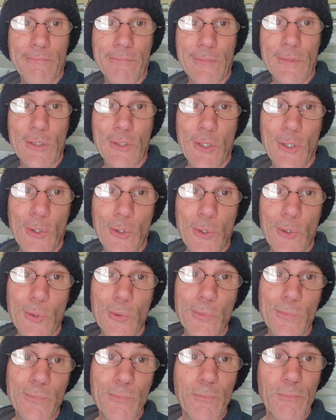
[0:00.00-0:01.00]
So,
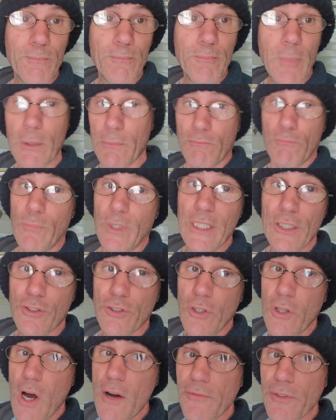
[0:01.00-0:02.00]
but we could
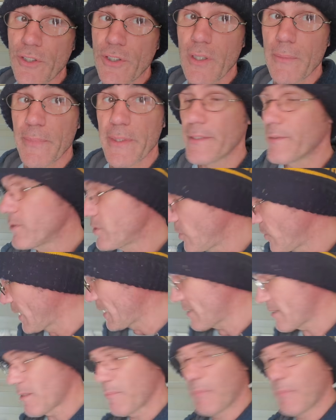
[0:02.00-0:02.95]
still offer something, so that's the